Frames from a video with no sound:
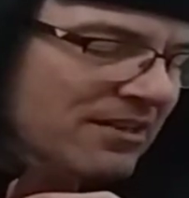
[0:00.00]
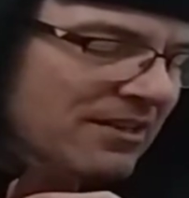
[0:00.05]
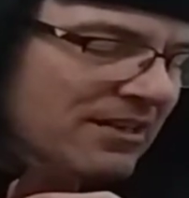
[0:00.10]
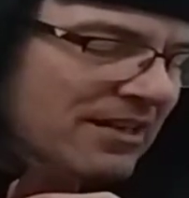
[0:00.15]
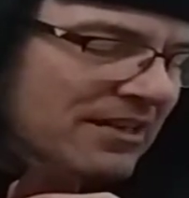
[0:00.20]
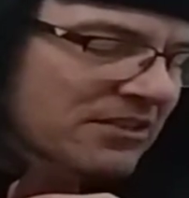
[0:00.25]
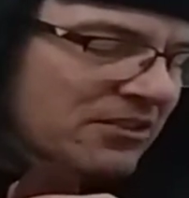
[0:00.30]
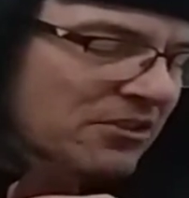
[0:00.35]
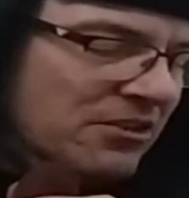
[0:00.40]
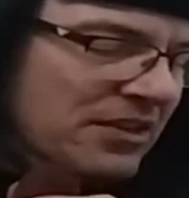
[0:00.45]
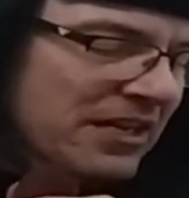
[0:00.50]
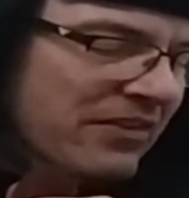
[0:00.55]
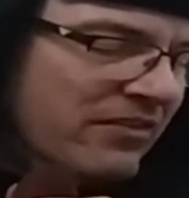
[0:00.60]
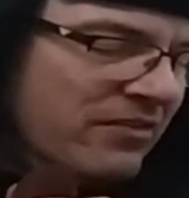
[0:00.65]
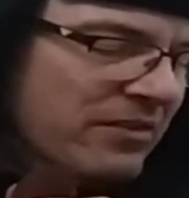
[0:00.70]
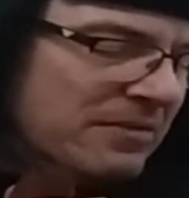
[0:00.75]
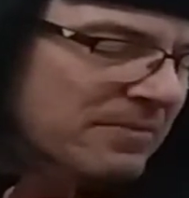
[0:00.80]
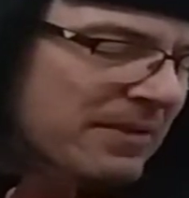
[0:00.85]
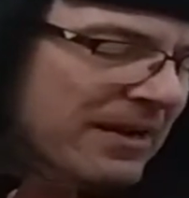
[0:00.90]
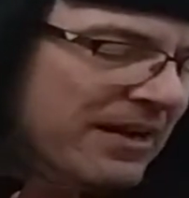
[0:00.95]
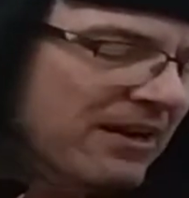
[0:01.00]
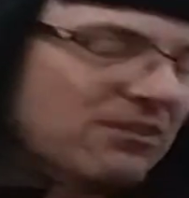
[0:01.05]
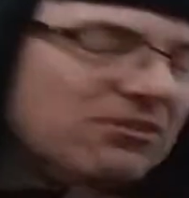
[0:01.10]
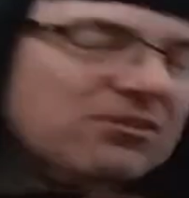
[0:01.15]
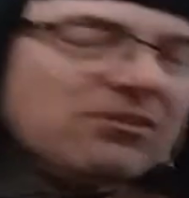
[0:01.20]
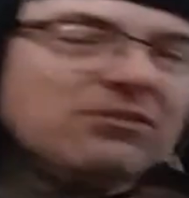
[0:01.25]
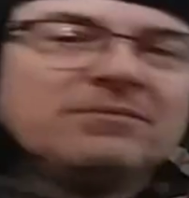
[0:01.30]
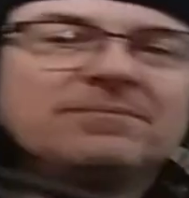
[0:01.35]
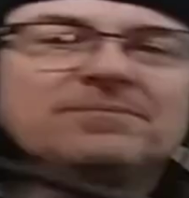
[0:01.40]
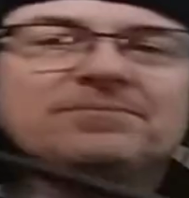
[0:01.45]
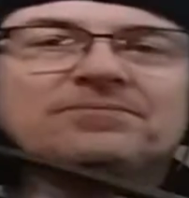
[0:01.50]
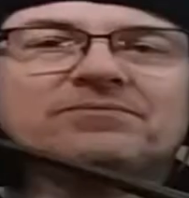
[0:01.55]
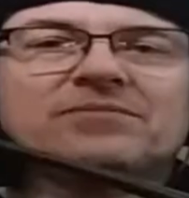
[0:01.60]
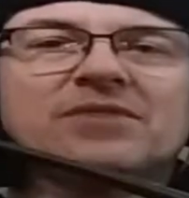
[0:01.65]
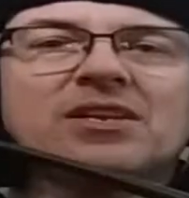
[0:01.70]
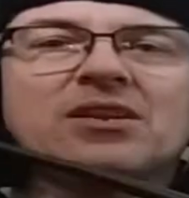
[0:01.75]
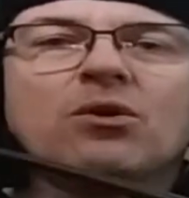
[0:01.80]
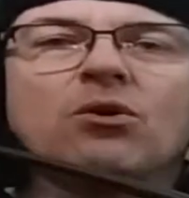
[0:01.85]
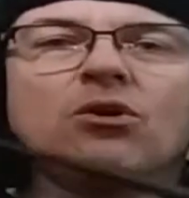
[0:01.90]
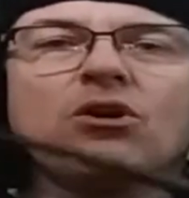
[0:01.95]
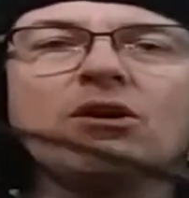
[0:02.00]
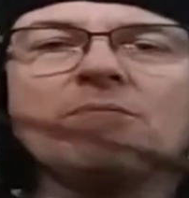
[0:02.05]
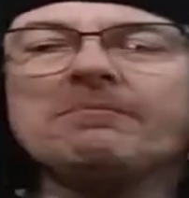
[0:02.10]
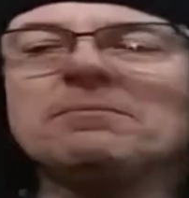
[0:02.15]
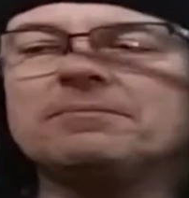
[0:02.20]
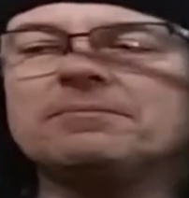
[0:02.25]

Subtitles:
I still think of him as my uncle. Norm.